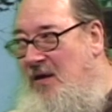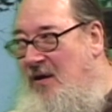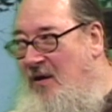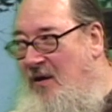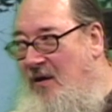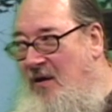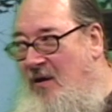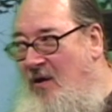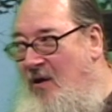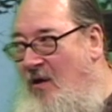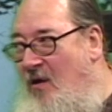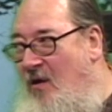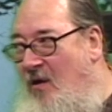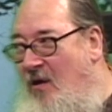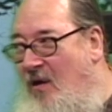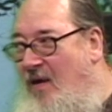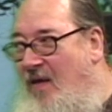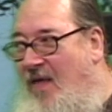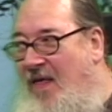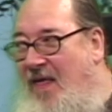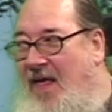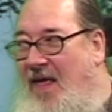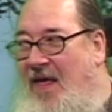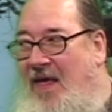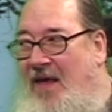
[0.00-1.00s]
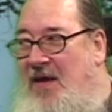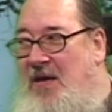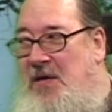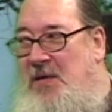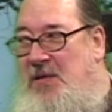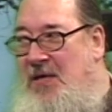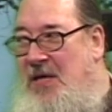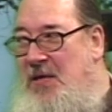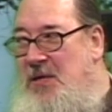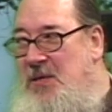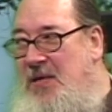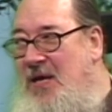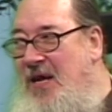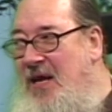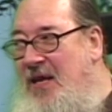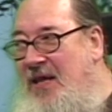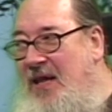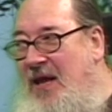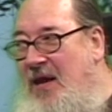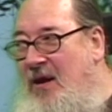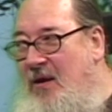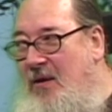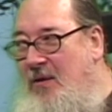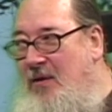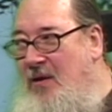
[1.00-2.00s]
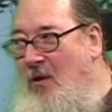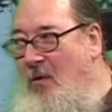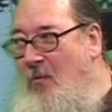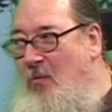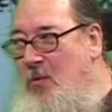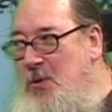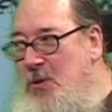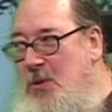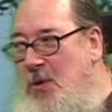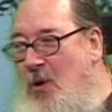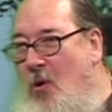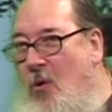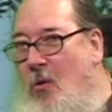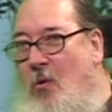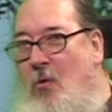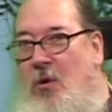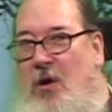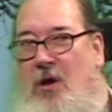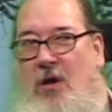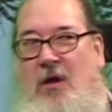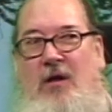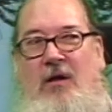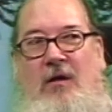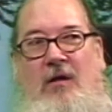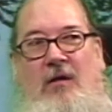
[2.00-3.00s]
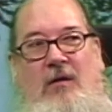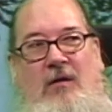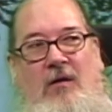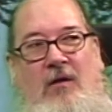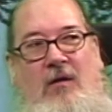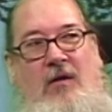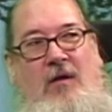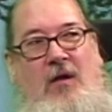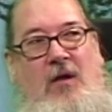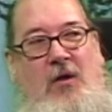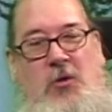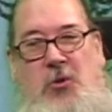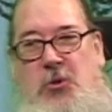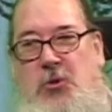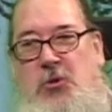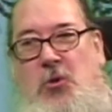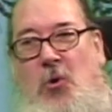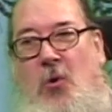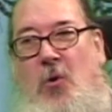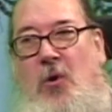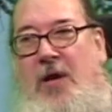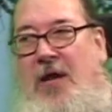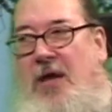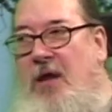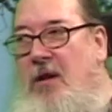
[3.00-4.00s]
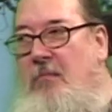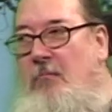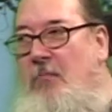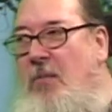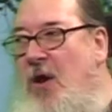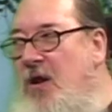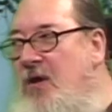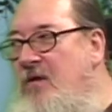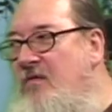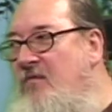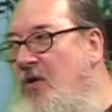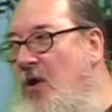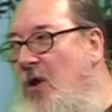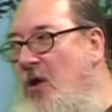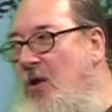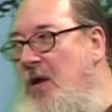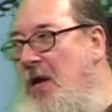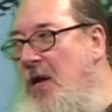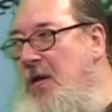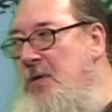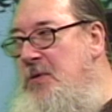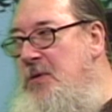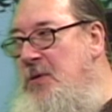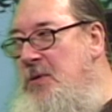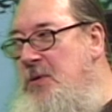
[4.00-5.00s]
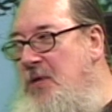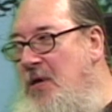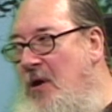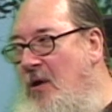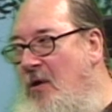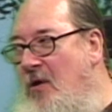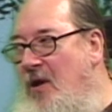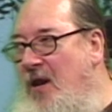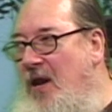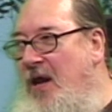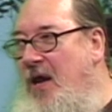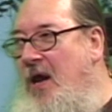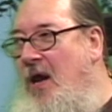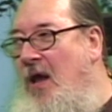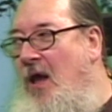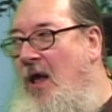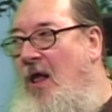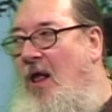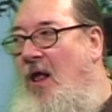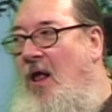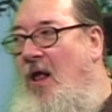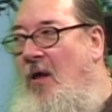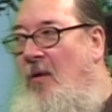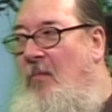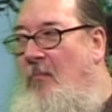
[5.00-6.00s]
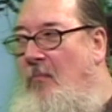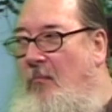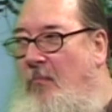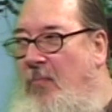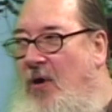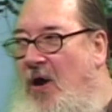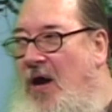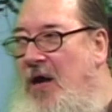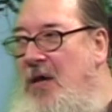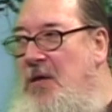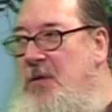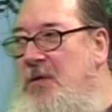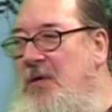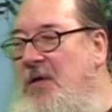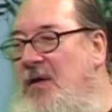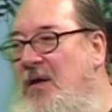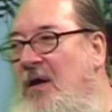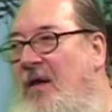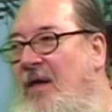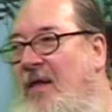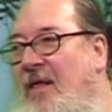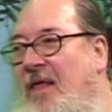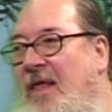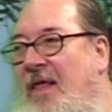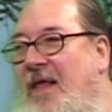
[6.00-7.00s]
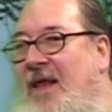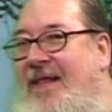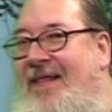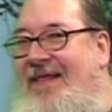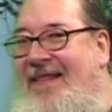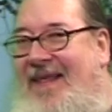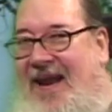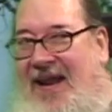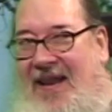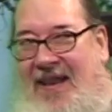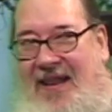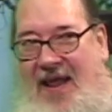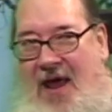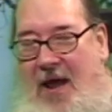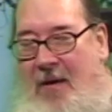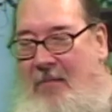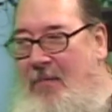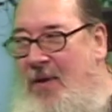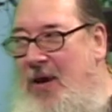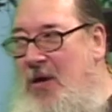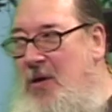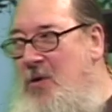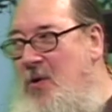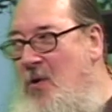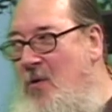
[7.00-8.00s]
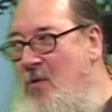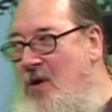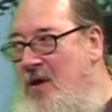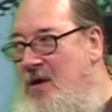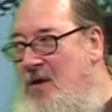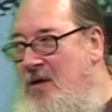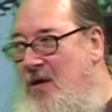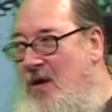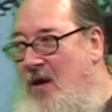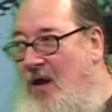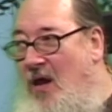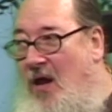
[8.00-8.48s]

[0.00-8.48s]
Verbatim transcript: you know, as I said, they, there was no joy in Mudville necessarily, but they let me do it.